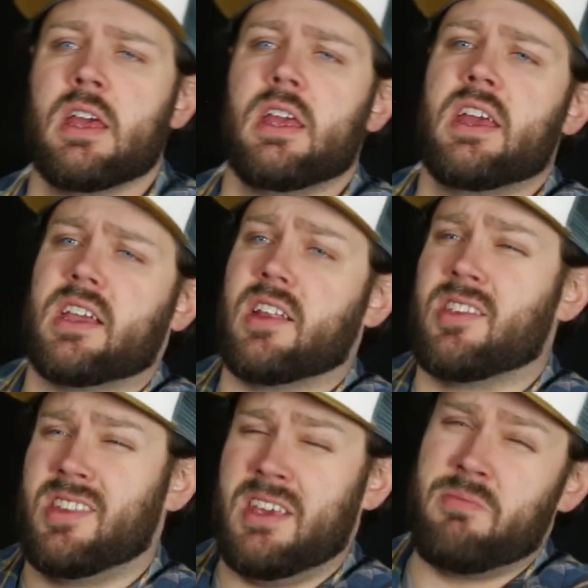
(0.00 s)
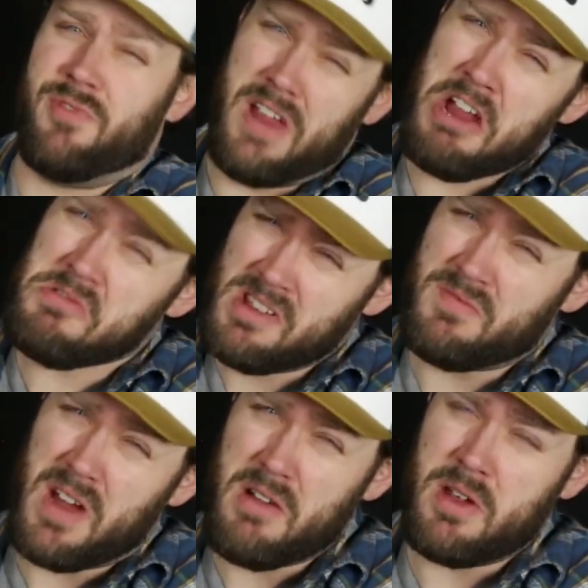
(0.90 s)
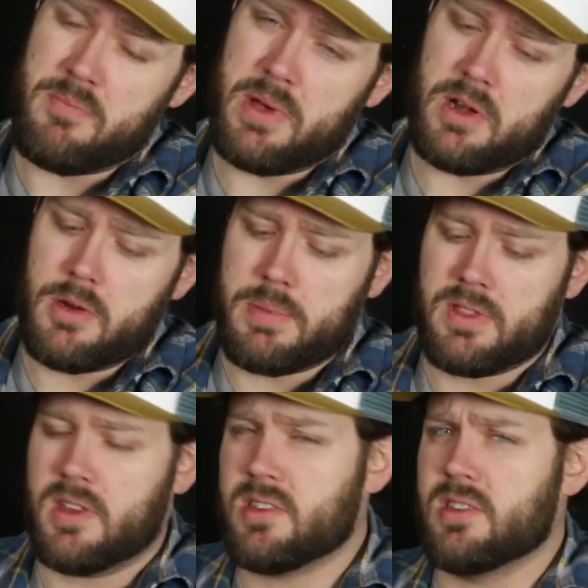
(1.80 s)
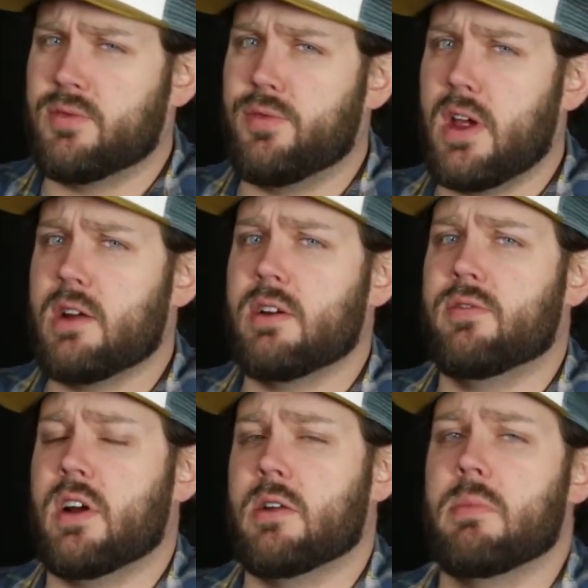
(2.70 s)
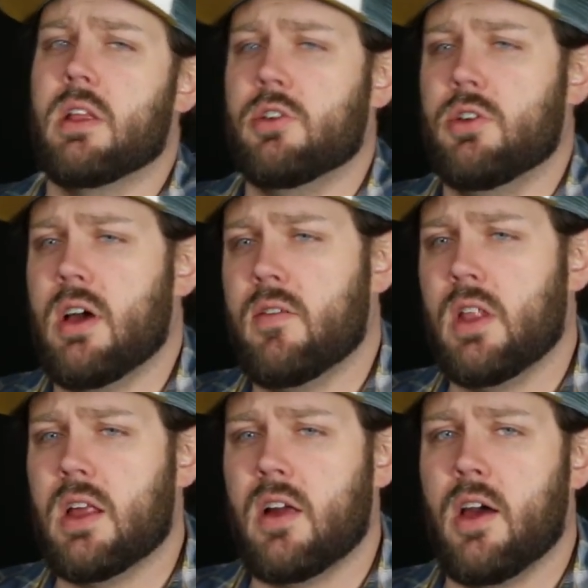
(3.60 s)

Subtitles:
it can seem very, very bitter, but this is very, very mellow. You have a lot of